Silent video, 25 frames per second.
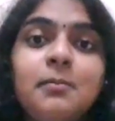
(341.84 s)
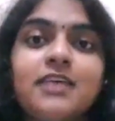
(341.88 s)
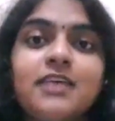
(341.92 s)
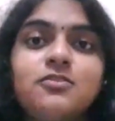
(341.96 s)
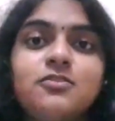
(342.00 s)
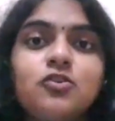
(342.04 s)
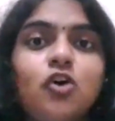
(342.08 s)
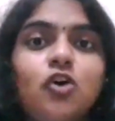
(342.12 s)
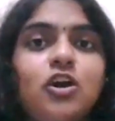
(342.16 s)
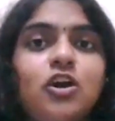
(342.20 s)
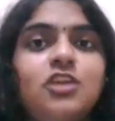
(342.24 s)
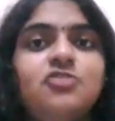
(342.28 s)
my
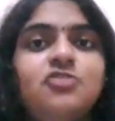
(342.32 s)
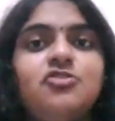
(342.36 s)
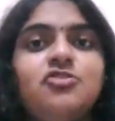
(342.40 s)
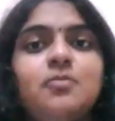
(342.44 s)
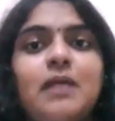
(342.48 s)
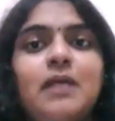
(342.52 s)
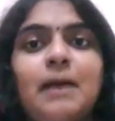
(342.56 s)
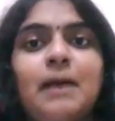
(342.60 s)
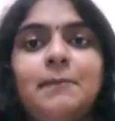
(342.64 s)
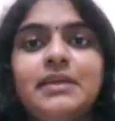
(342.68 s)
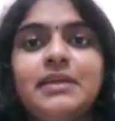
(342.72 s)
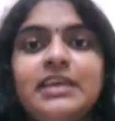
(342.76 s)

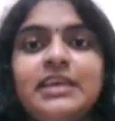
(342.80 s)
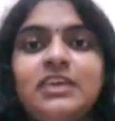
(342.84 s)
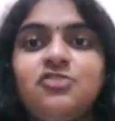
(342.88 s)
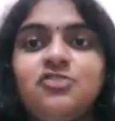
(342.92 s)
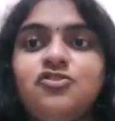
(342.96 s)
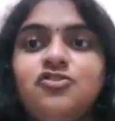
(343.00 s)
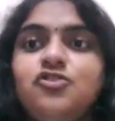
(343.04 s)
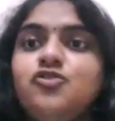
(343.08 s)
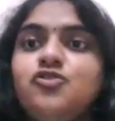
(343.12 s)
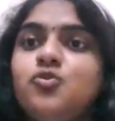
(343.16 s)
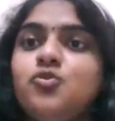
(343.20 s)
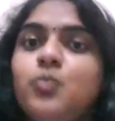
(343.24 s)
scholarship
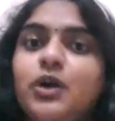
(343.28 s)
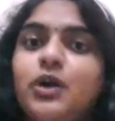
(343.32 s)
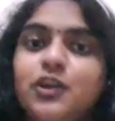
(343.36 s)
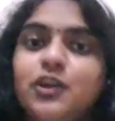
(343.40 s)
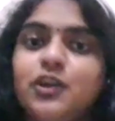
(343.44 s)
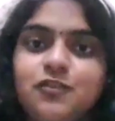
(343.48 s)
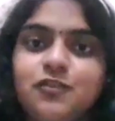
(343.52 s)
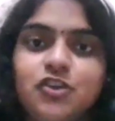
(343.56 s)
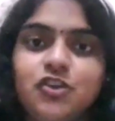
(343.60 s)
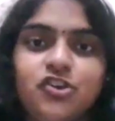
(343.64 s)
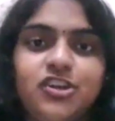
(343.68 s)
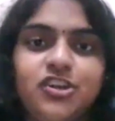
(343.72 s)
application to one
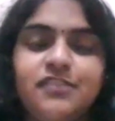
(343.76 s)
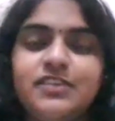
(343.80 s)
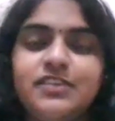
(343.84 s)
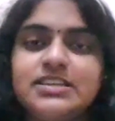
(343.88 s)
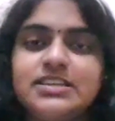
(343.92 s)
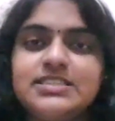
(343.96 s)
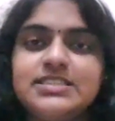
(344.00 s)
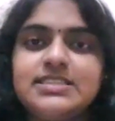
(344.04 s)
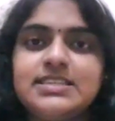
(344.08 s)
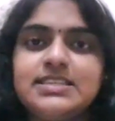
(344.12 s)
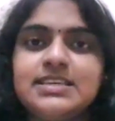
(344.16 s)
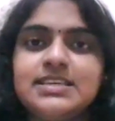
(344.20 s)
of the
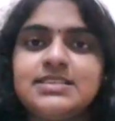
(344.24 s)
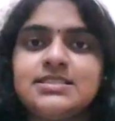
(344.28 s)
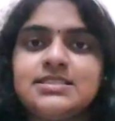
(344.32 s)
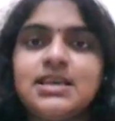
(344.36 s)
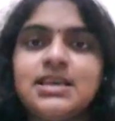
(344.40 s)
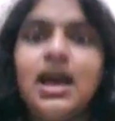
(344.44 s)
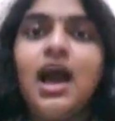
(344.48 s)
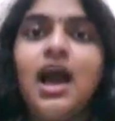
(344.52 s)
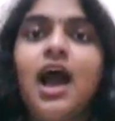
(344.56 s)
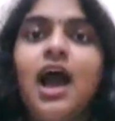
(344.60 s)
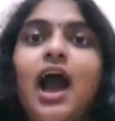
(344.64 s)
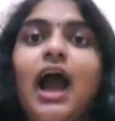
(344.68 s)
universities,
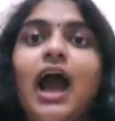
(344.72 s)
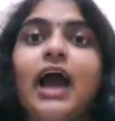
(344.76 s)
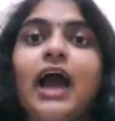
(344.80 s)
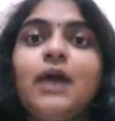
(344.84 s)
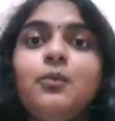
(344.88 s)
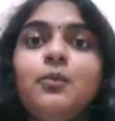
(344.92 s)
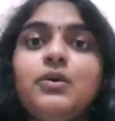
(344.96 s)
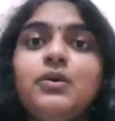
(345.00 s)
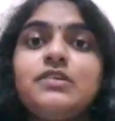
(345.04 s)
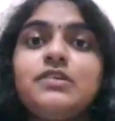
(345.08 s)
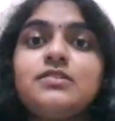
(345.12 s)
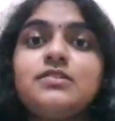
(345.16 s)

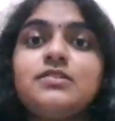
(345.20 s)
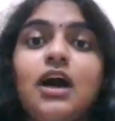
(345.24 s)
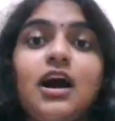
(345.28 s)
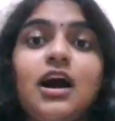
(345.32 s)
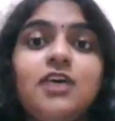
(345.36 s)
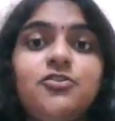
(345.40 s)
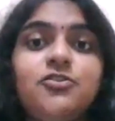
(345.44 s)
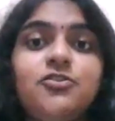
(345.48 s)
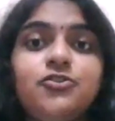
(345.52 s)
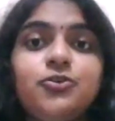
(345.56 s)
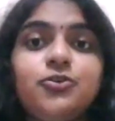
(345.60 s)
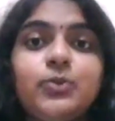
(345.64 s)
I was
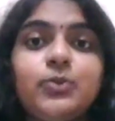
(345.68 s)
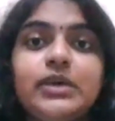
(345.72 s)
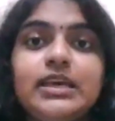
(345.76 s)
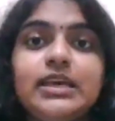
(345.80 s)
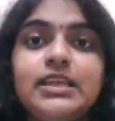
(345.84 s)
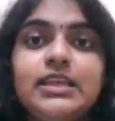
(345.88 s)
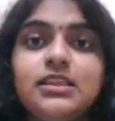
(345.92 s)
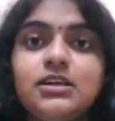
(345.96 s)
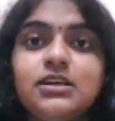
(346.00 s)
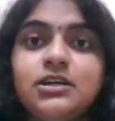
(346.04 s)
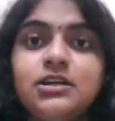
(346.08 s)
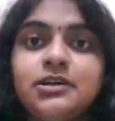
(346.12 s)
asked to
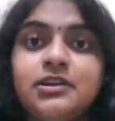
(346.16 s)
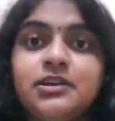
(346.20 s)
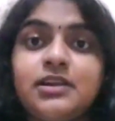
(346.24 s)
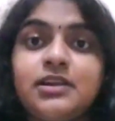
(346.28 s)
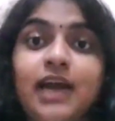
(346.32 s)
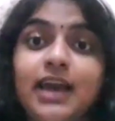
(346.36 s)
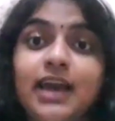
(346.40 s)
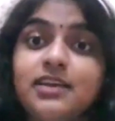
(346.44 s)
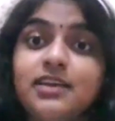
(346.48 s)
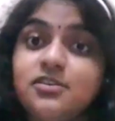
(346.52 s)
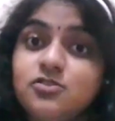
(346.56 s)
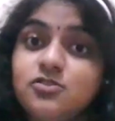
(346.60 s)
either
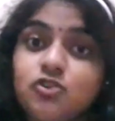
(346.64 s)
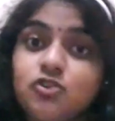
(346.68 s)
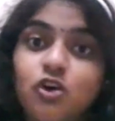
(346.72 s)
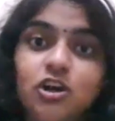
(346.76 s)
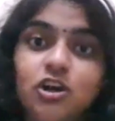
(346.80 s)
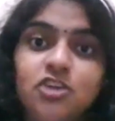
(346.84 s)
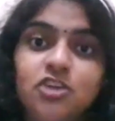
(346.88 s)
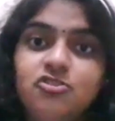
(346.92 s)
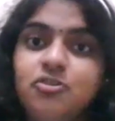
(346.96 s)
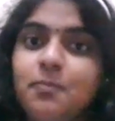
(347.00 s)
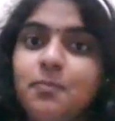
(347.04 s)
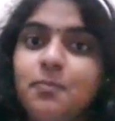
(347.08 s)
write a
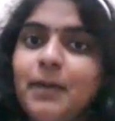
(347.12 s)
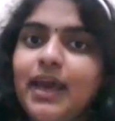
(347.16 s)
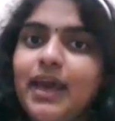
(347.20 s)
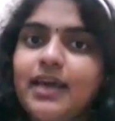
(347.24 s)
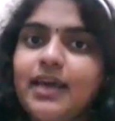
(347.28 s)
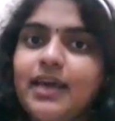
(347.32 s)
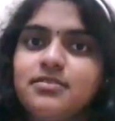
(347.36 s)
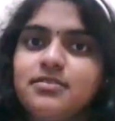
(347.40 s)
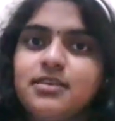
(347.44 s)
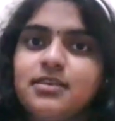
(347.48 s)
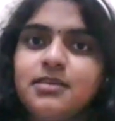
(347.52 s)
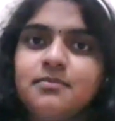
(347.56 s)
scholarship
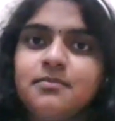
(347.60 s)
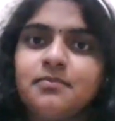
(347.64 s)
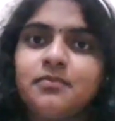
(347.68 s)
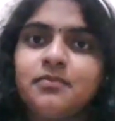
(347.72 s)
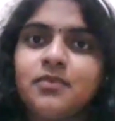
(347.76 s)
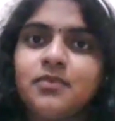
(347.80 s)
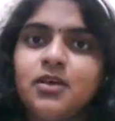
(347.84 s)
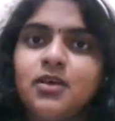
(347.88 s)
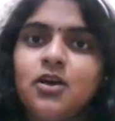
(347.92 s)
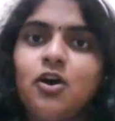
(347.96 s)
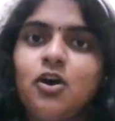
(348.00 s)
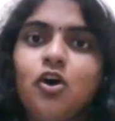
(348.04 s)
essay
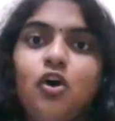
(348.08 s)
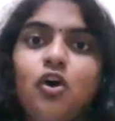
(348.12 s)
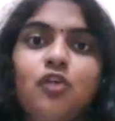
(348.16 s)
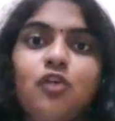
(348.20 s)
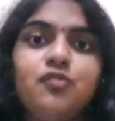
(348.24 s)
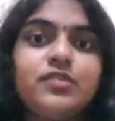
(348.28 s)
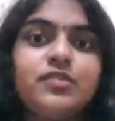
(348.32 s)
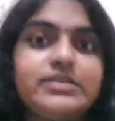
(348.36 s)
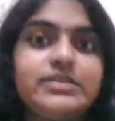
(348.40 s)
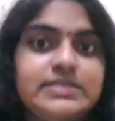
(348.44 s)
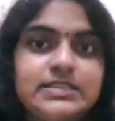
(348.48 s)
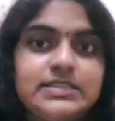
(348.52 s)

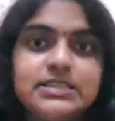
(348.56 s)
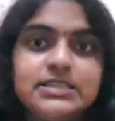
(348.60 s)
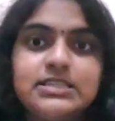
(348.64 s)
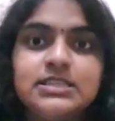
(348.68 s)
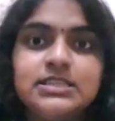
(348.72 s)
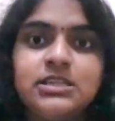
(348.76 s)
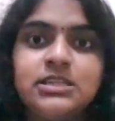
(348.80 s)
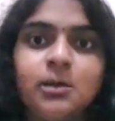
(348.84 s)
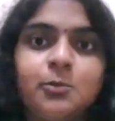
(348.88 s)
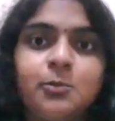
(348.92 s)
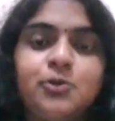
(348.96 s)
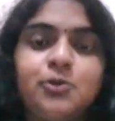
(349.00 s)
of a
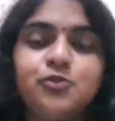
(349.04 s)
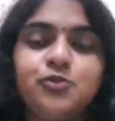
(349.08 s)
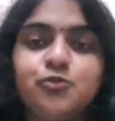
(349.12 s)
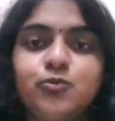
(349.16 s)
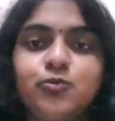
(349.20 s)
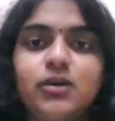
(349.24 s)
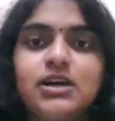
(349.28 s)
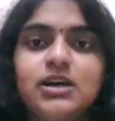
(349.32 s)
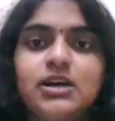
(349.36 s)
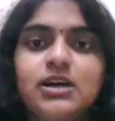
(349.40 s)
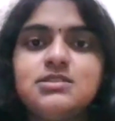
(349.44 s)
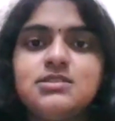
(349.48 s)
certain number of
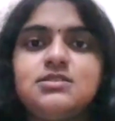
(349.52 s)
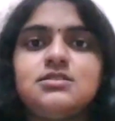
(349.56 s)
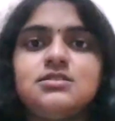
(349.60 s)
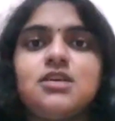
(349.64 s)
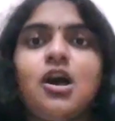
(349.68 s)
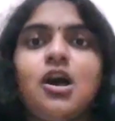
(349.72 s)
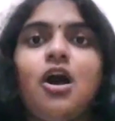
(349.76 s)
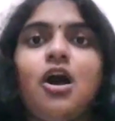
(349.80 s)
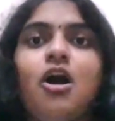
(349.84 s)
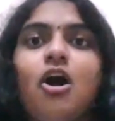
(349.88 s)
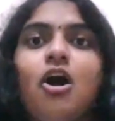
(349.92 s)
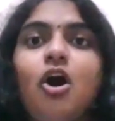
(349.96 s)
words
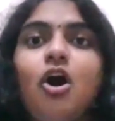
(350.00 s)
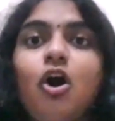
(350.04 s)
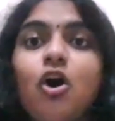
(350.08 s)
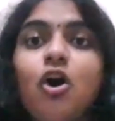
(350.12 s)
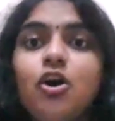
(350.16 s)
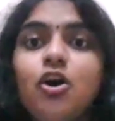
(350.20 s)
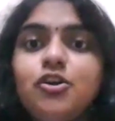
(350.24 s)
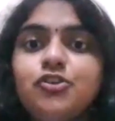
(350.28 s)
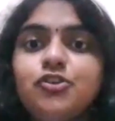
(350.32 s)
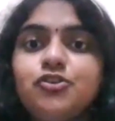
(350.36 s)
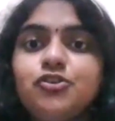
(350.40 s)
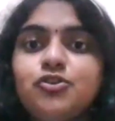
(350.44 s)

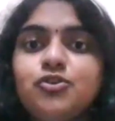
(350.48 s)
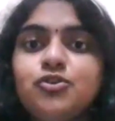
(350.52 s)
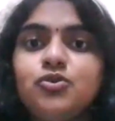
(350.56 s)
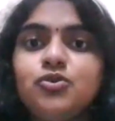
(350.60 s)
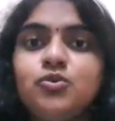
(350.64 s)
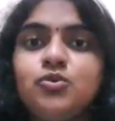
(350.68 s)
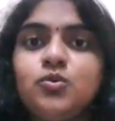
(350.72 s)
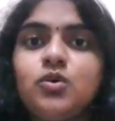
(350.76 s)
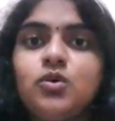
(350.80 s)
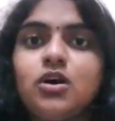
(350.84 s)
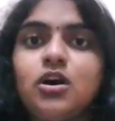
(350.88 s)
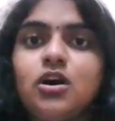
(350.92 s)
or
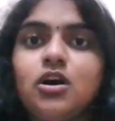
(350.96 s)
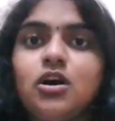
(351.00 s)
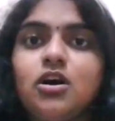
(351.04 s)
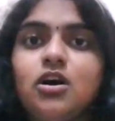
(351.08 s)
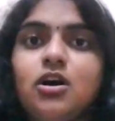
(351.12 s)
to